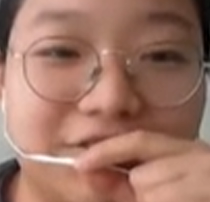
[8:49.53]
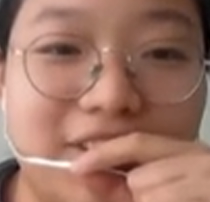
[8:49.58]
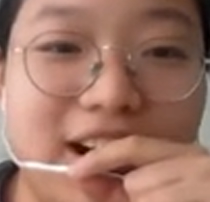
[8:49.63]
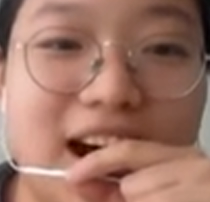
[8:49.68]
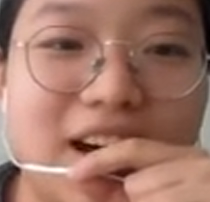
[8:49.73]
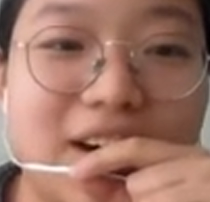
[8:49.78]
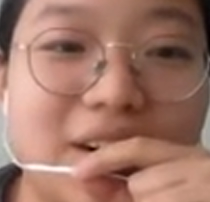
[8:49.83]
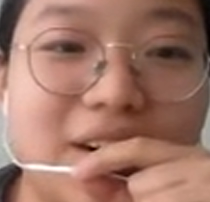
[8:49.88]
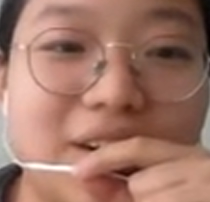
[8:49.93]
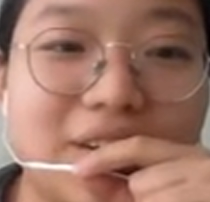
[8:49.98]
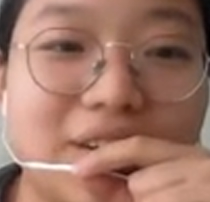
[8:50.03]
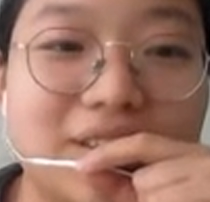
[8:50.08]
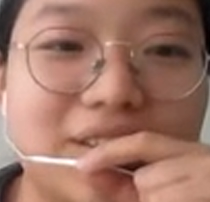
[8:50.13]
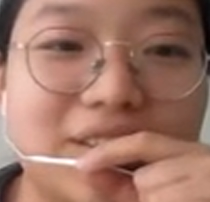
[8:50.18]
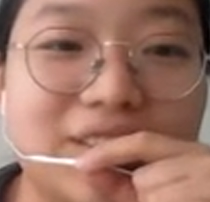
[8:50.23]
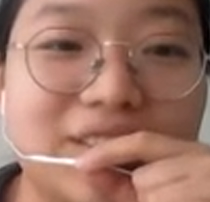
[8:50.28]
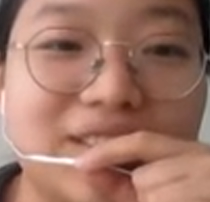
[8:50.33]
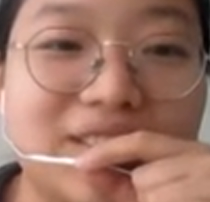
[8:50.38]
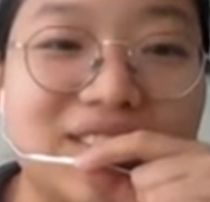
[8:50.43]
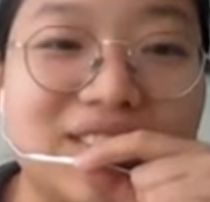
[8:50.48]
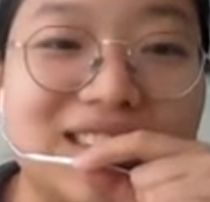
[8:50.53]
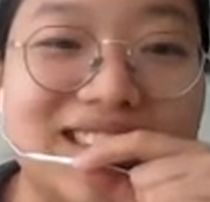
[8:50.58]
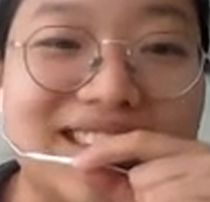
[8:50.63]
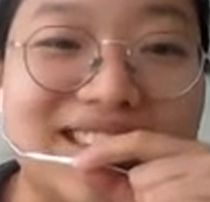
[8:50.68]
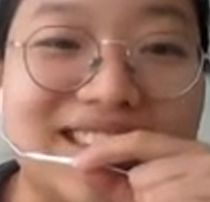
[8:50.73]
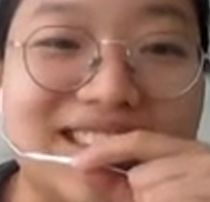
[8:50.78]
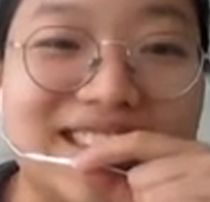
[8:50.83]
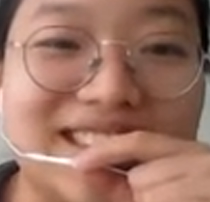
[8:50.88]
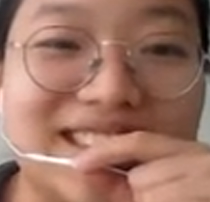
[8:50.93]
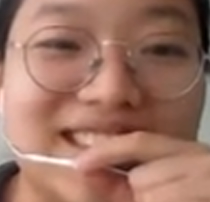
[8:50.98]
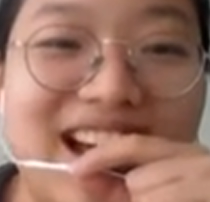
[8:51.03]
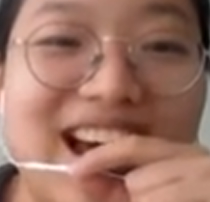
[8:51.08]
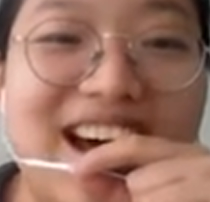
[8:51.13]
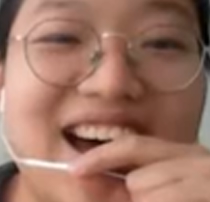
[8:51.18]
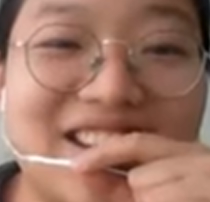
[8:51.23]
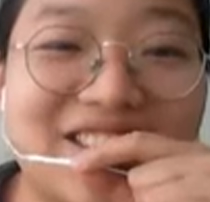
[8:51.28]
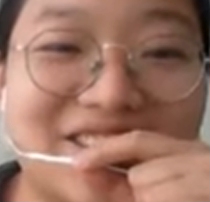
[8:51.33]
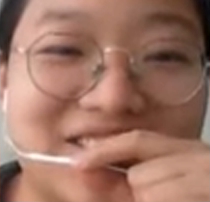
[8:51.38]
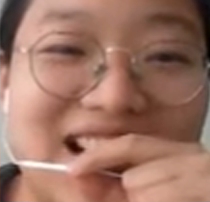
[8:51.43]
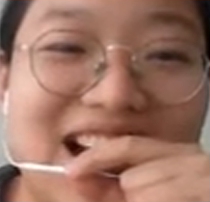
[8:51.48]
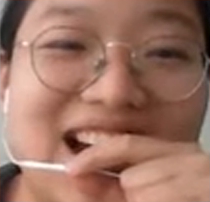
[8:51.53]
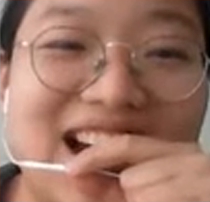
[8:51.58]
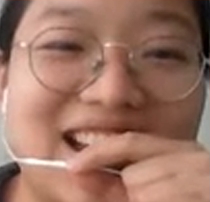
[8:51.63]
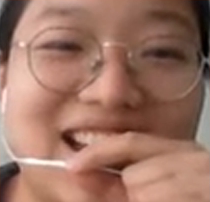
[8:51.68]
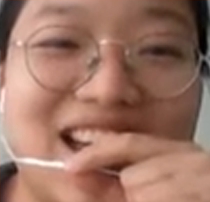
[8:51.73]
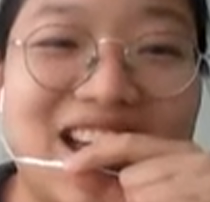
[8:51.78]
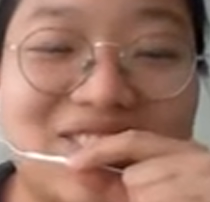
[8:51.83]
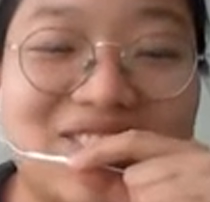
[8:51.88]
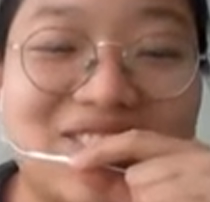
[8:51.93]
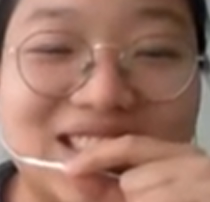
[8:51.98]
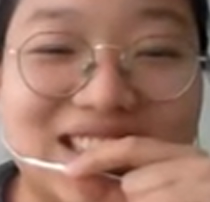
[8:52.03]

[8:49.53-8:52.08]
file, it's kind of that game.